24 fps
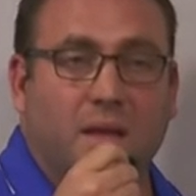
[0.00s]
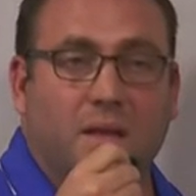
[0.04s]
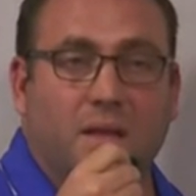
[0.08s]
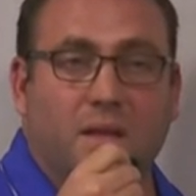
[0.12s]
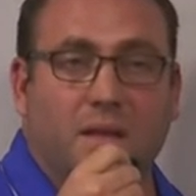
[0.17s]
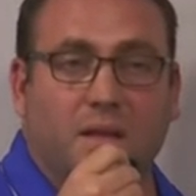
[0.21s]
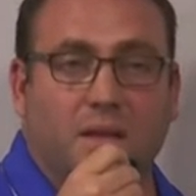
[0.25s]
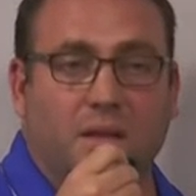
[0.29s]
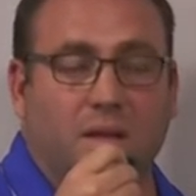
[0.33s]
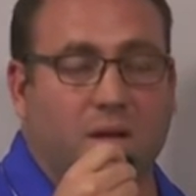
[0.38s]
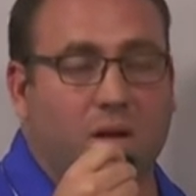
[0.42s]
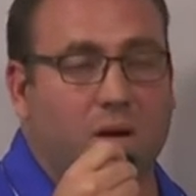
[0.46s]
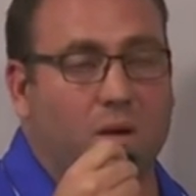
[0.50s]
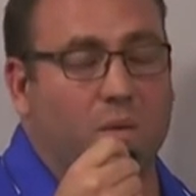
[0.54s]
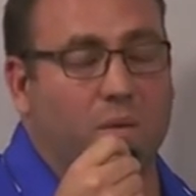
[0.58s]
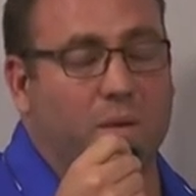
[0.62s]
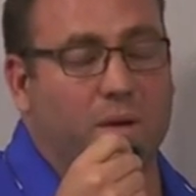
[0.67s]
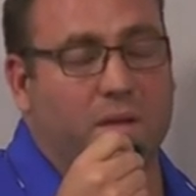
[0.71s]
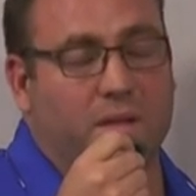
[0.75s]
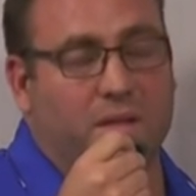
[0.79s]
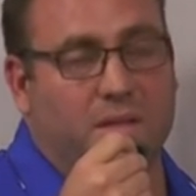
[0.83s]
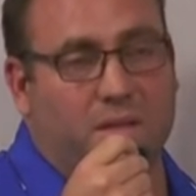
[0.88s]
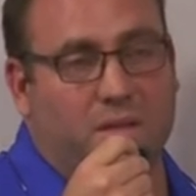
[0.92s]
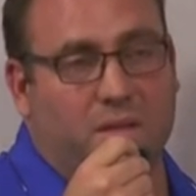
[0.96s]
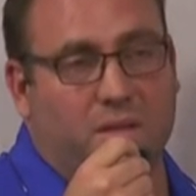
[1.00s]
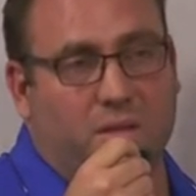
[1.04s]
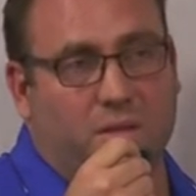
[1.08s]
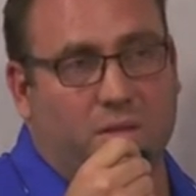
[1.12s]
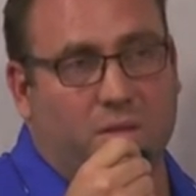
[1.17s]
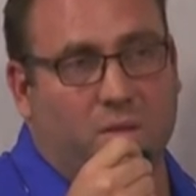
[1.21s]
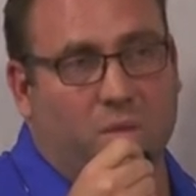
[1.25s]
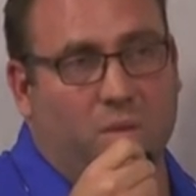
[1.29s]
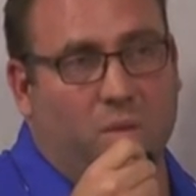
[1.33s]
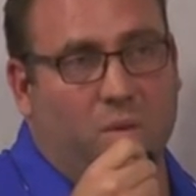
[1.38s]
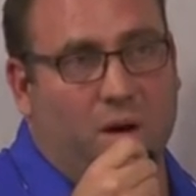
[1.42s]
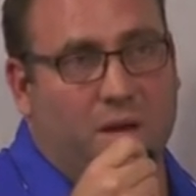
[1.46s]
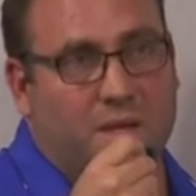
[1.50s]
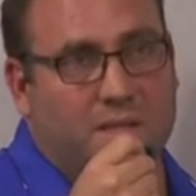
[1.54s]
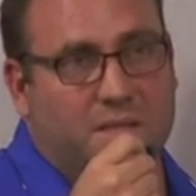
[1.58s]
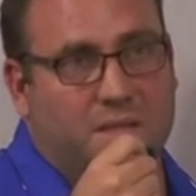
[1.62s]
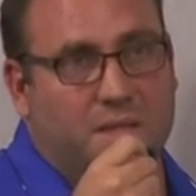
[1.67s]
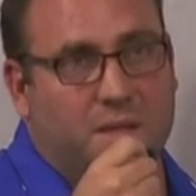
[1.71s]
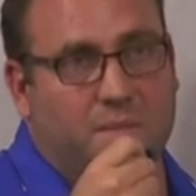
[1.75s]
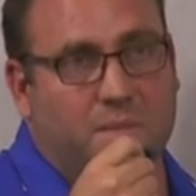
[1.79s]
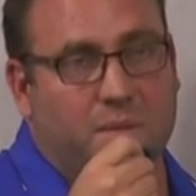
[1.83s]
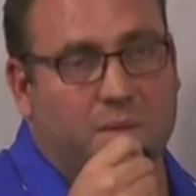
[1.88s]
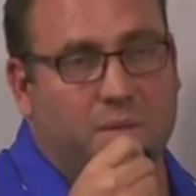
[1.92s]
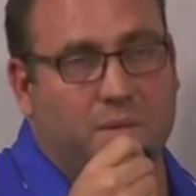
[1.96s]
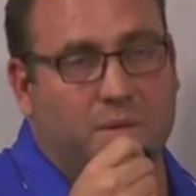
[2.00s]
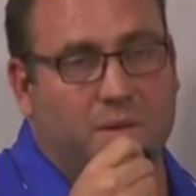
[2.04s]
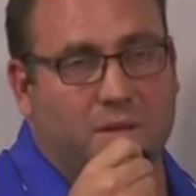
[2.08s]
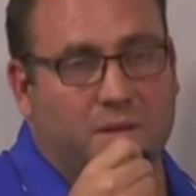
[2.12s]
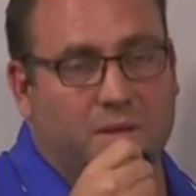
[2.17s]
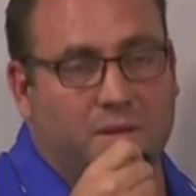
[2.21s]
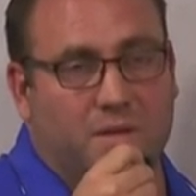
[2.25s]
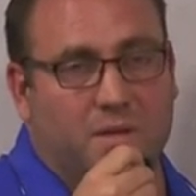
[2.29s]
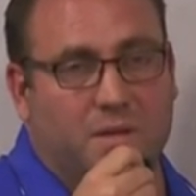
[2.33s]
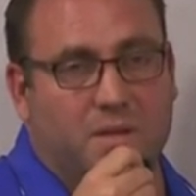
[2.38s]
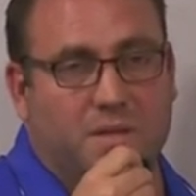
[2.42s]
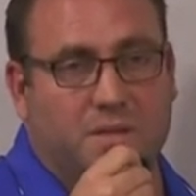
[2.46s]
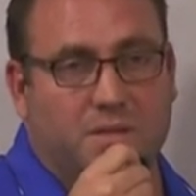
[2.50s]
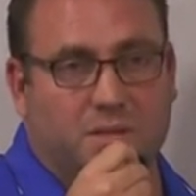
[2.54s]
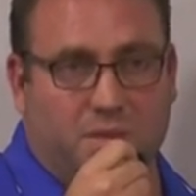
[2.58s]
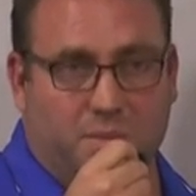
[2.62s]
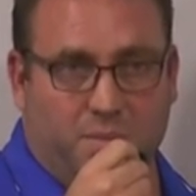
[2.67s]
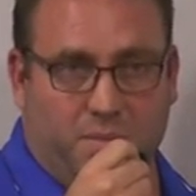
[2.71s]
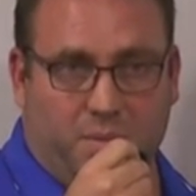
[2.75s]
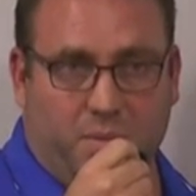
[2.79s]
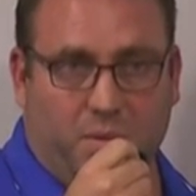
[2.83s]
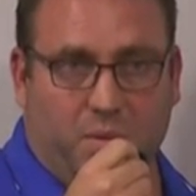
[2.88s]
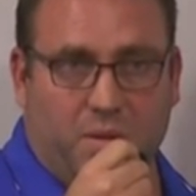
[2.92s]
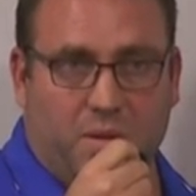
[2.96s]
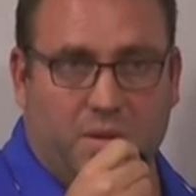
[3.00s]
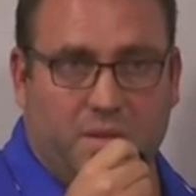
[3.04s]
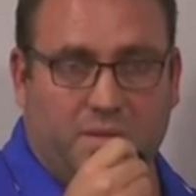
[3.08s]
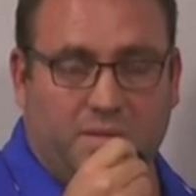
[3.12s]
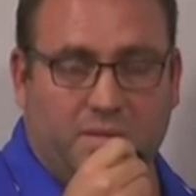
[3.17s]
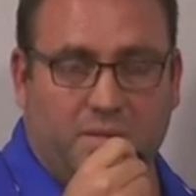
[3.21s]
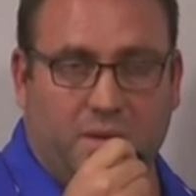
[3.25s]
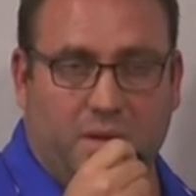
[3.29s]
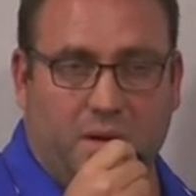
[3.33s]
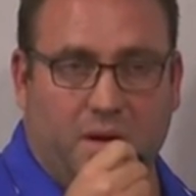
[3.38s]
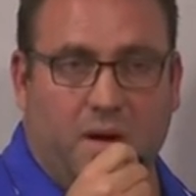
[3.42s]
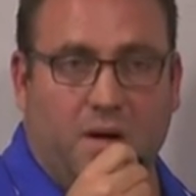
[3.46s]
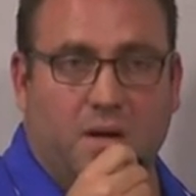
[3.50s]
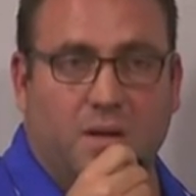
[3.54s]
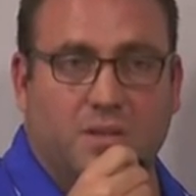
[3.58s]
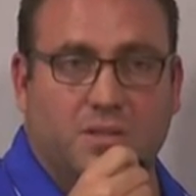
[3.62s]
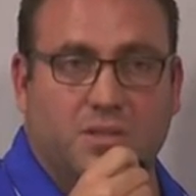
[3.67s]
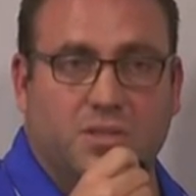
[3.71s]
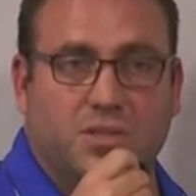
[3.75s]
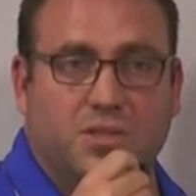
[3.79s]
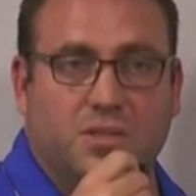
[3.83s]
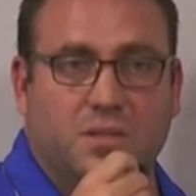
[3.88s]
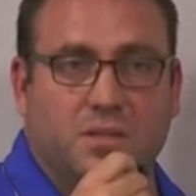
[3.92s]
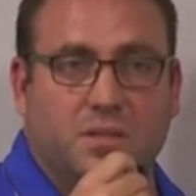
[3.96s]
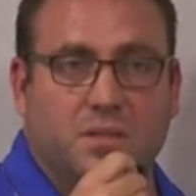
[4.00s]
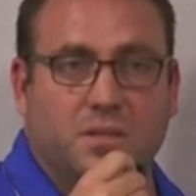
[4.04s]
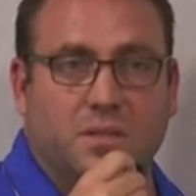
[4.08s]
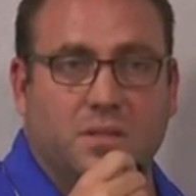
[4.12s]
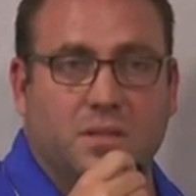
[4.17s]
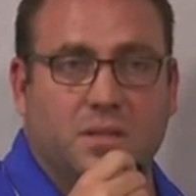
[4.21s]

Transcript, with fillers: You know, you want something with a good supportive arch.